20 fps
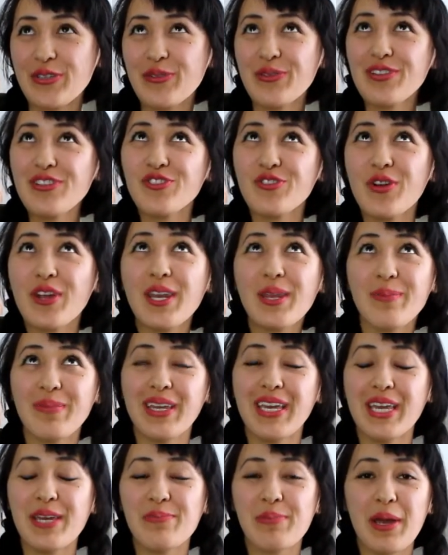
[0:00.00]
you're joining
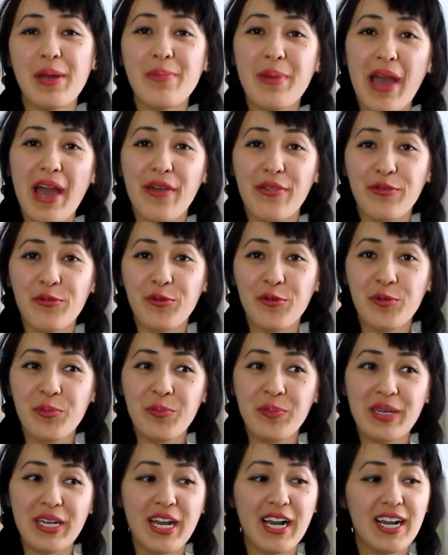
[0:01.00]
me in my bathroom
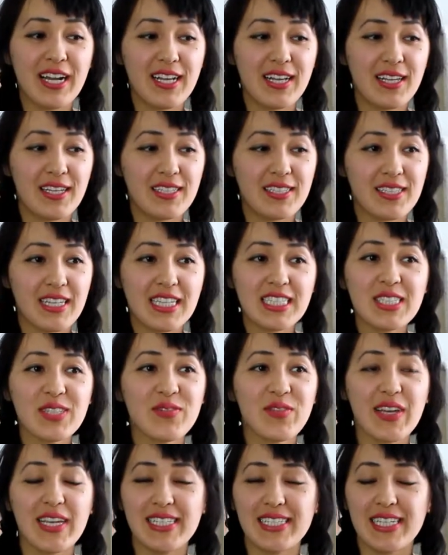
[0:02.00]
because, let's
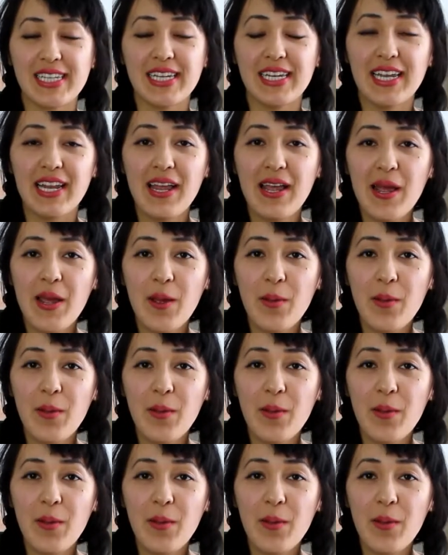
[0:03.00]
face it,